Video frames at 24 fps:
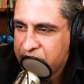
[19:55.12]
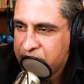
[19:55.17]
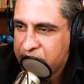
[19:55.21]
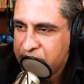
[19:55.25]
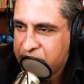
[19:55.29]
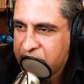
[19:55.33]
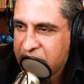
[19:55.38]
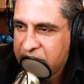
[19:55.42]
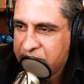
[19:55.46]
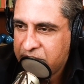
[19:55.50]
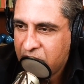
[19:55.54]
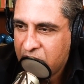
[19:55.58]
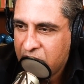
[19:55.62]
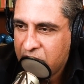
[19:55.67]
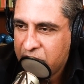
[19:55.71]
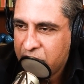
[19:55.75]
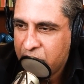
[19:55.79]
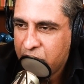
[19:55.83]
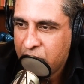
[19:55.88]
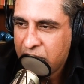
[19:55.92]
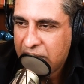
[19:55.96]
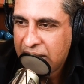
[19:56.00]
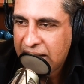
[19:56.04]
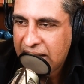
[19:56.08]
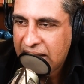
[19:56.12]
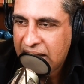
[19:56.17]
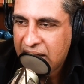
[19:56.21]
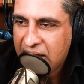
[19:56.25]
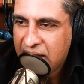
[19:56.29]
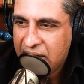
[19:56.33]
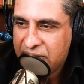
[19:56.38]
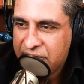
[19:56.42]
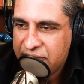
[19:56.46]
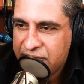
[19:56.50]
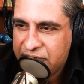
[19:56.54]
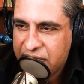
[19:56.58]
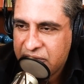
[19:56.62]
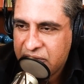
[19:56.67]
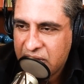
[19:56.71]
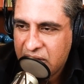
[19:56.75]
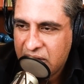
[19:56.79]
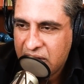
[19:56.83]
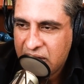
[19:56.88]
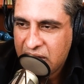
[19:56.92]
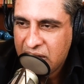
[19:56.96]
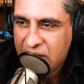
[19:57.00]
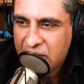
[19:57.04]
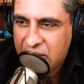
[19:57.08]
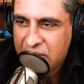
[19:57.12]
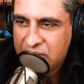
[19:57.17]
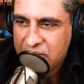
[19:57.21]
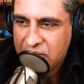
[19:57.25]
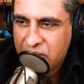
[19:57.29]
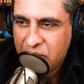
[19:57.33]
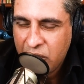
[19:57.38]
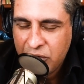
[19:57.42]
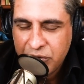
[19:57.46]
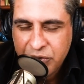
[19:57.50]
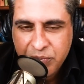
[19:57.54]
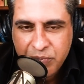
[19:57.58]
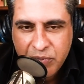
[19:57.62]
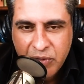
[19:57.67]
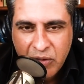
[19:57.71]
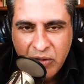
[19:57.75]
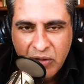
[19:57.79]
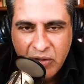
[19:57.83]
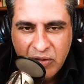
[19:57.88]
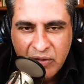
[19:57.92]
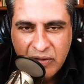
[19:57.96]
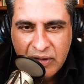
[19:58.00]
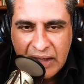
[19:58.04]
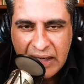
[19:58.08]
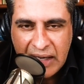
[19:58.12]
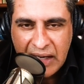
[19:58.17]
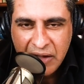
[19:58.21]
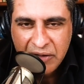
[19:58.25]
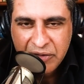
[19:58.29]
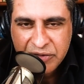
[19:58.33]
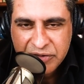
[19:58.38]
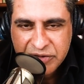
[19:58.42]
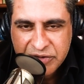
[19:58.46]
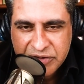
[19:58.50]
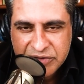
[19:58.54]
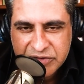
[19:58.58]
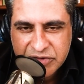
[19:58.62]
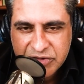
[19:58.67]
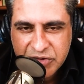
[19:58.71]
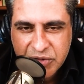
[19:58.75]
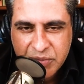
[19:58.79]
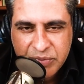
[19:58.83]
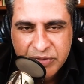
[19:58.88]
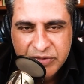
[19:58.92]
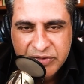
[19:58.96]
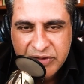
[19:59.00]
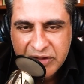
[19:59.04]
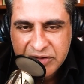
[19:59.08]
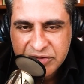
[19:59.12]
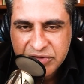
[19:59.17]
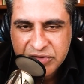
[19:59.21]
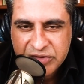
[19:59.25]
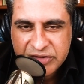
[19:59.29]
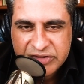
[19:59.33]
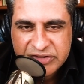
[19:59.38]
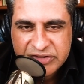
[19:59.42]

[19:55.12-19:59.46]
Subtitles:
people who have multiple allergens to potentially